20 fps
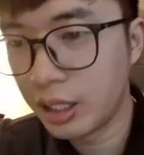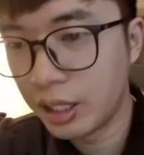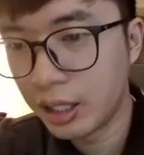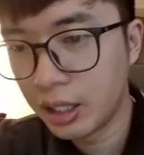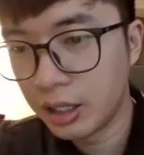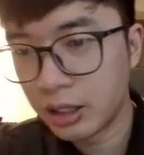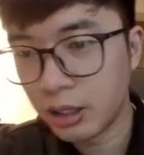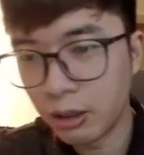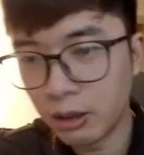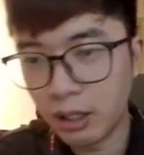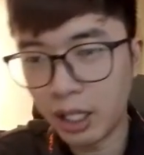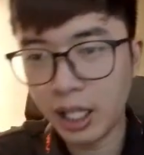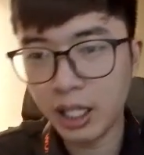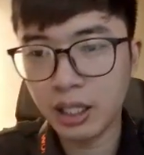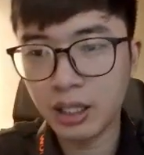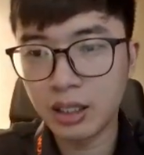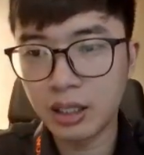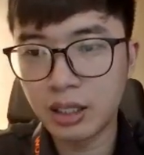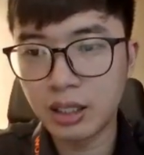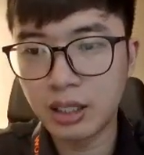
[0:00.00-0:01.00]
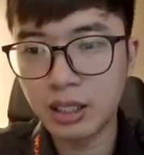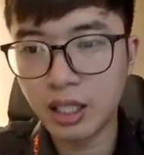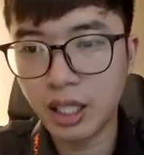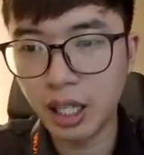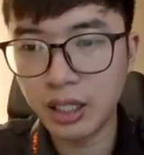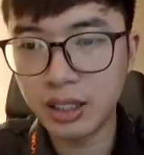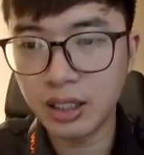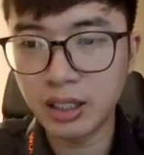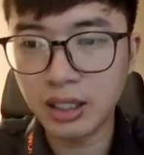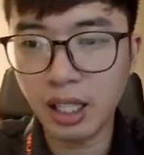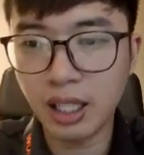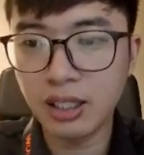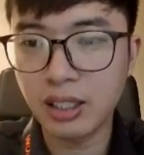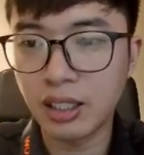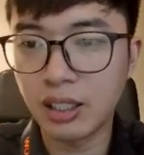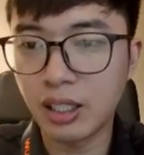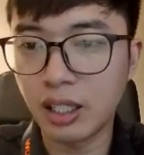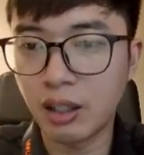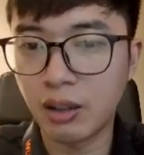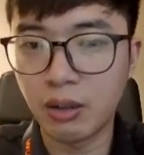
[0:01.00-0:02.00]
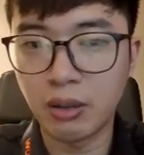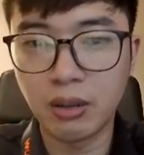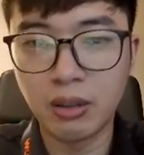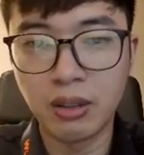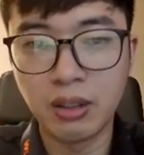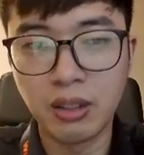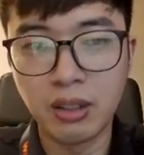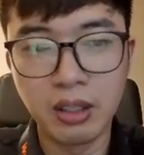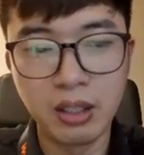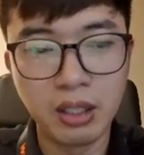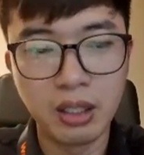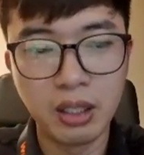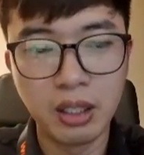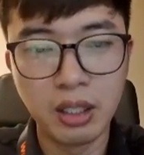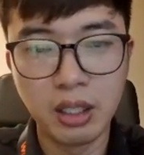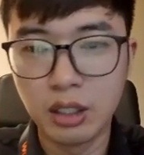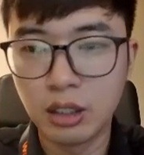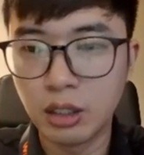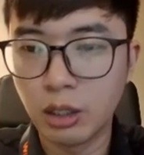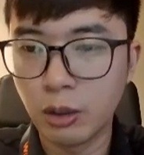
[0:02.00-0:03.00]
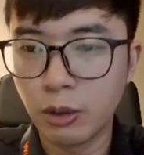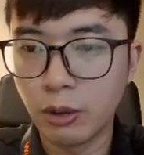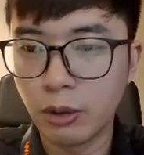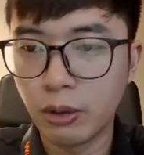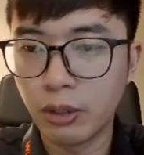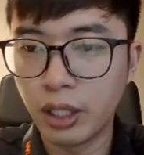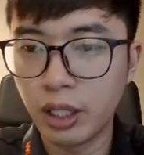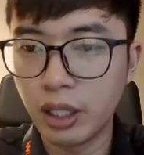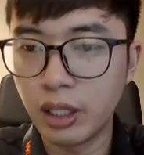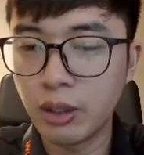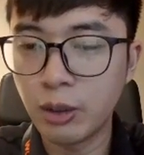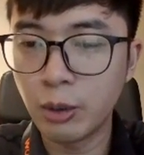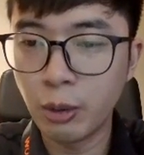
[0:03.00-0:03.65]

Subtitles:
so let's get started now. So here,